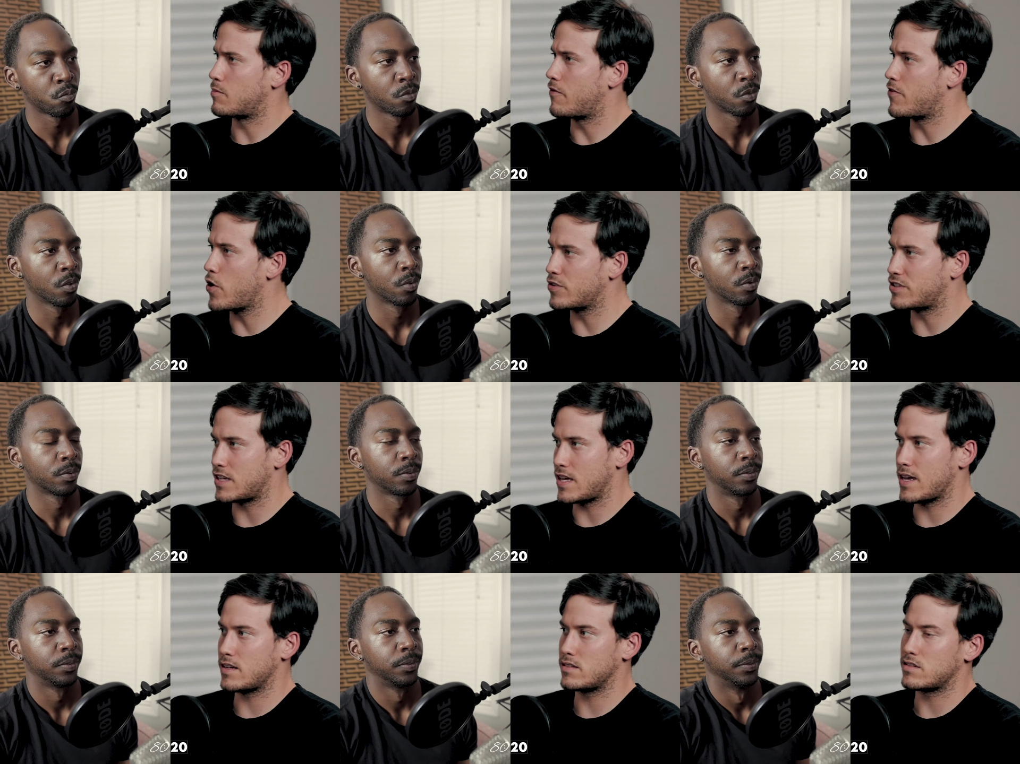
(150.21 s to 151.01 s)
Speaker 1: some of
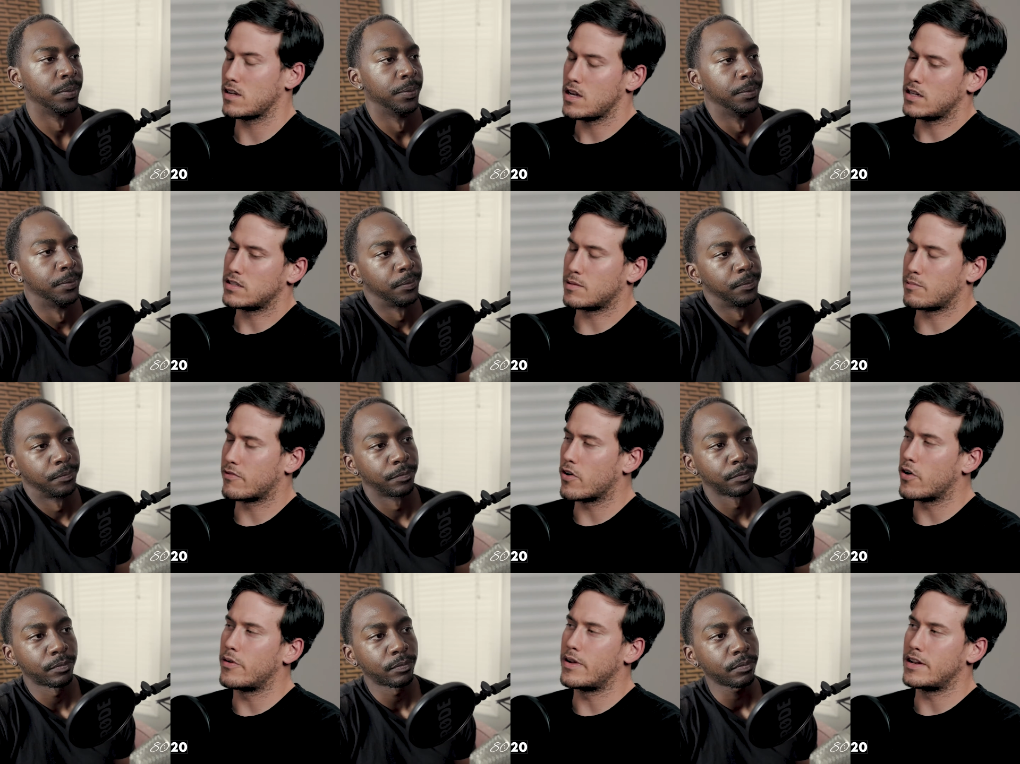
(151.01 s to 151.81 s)
those things,
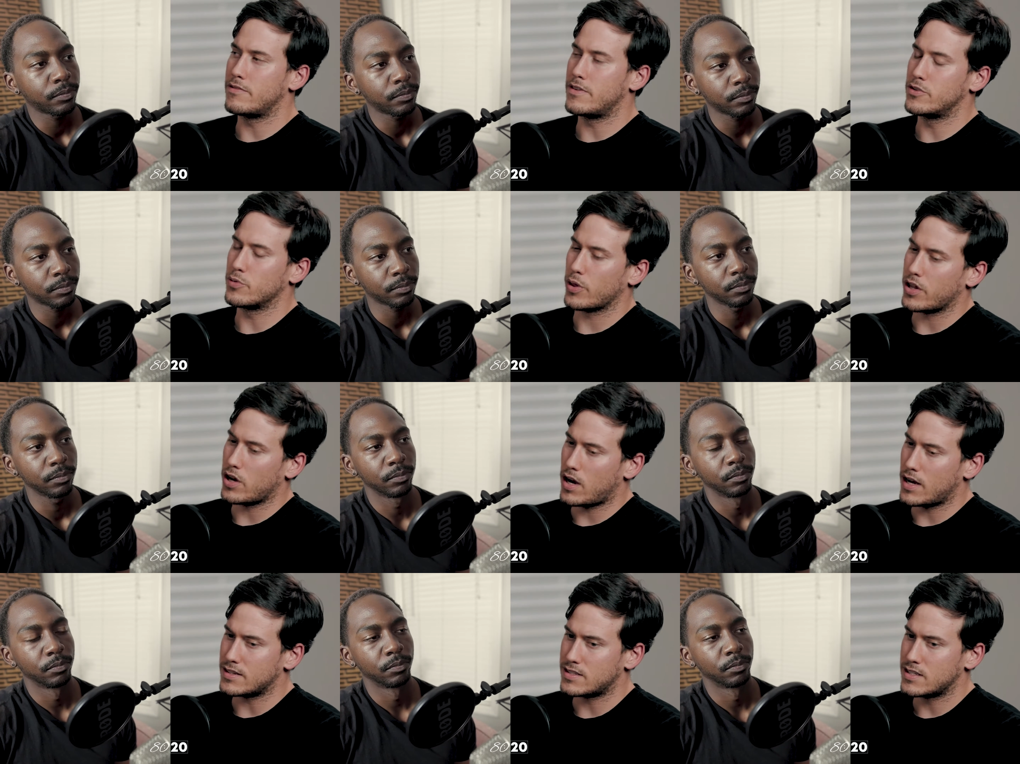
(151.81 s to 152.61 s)
some of our own individual
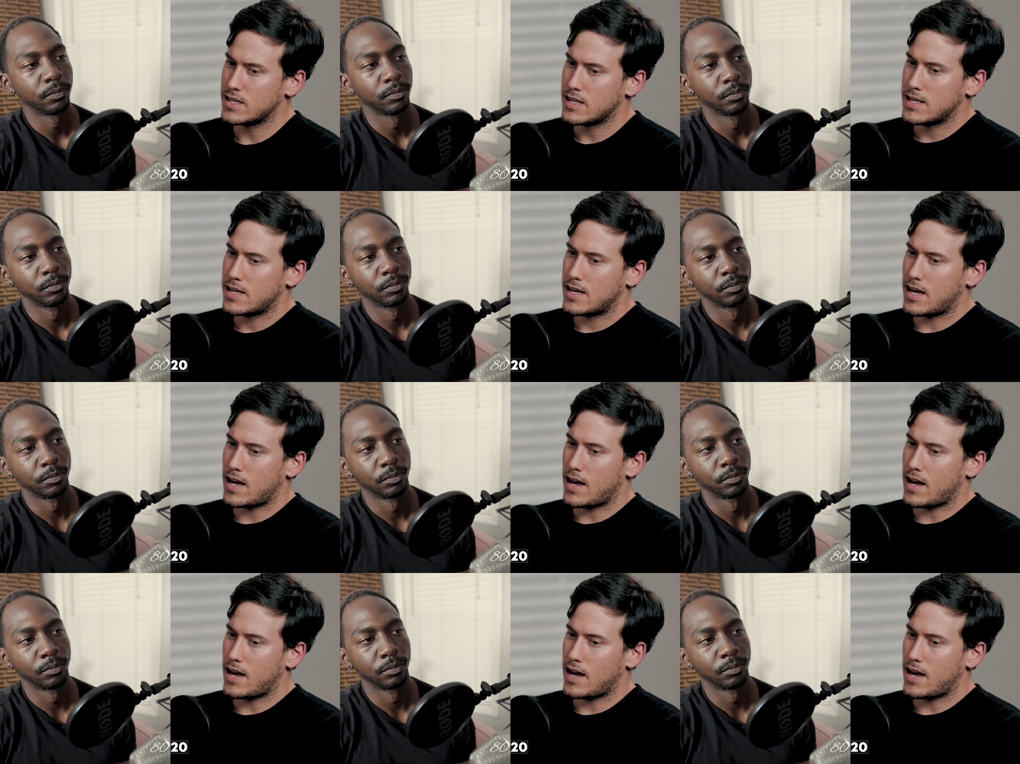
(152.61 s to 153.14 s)
thoughts,